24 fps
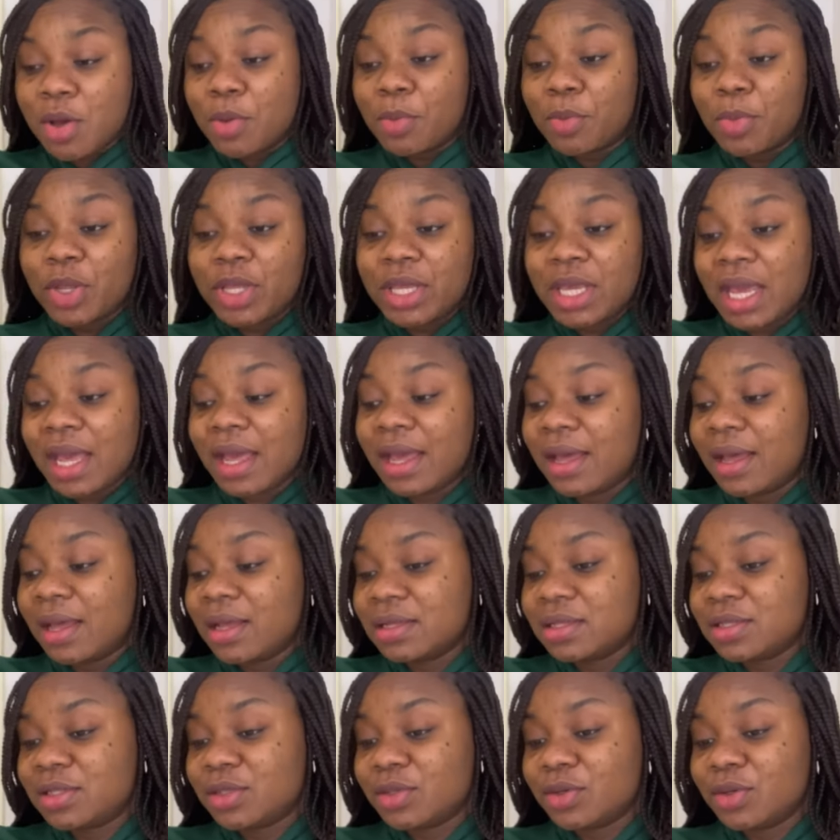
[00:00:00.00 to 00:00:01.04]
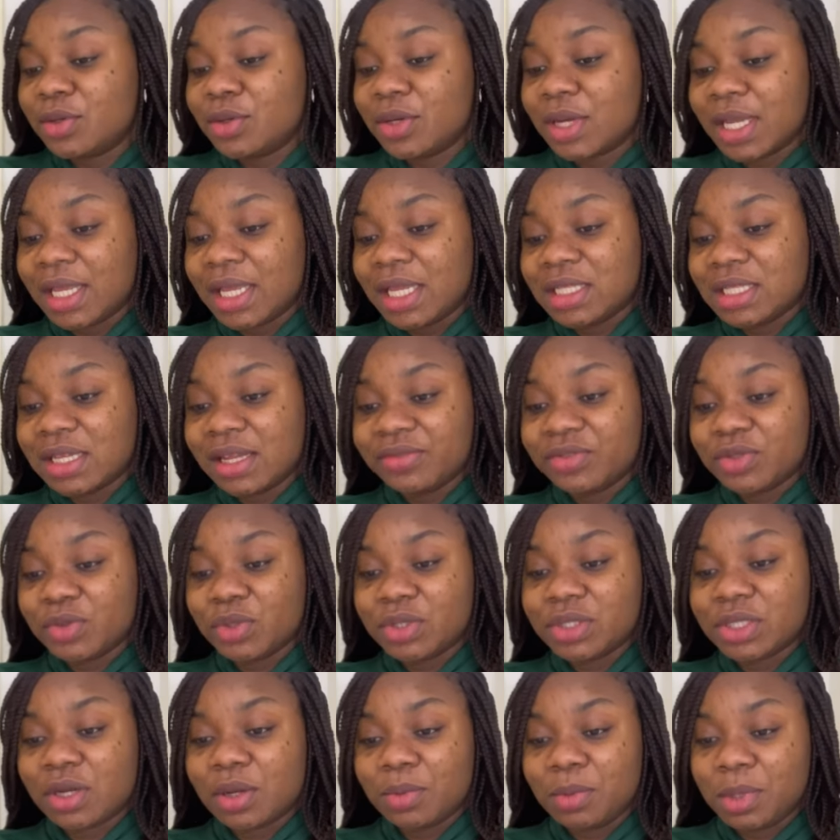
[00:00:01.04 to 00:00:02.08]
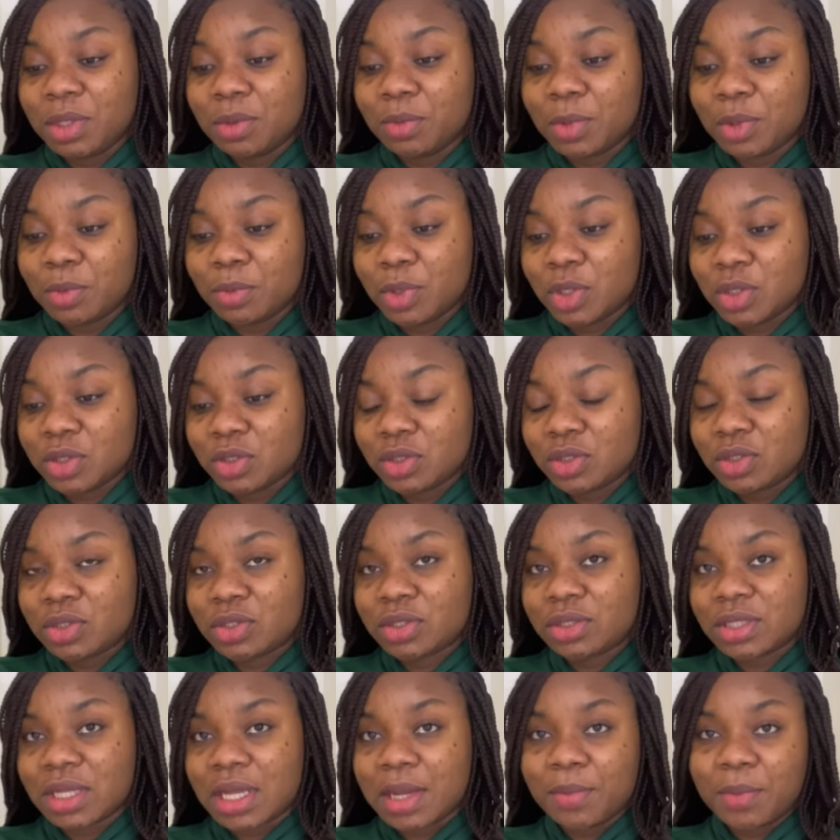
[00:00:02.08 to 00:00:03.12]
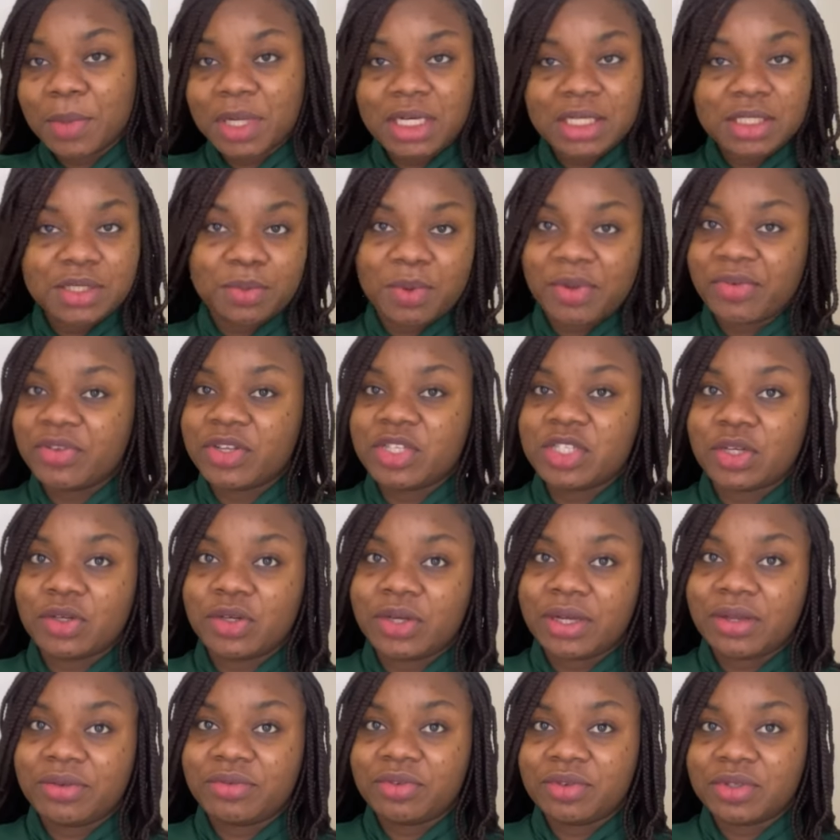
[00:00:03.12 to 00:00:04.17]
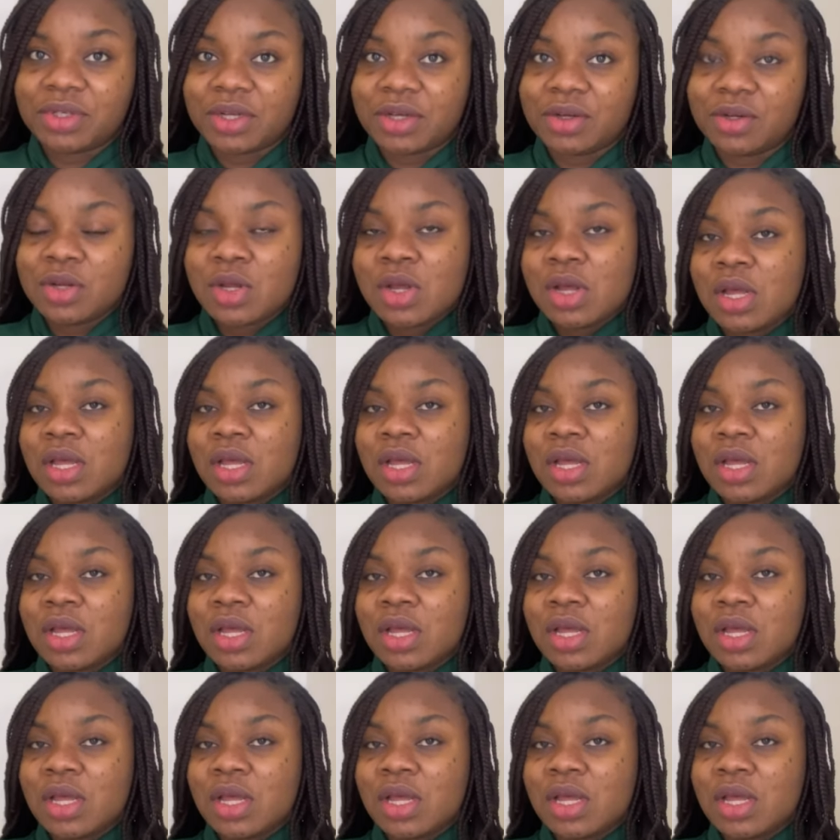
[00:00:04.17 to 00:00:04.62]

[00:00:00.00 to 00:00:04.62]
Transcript: But yeah, so I guess I have to wait a couple of more months and manage my facial hair for now.